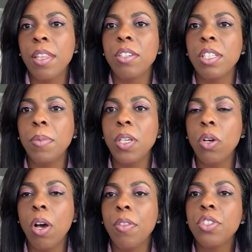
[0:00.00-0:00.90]
There's something
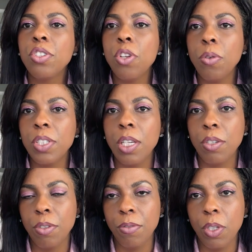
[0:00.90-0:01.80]
called the Stokes
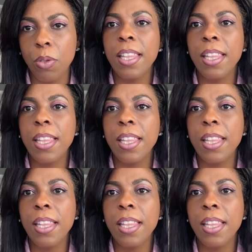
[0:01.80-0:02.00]
interview,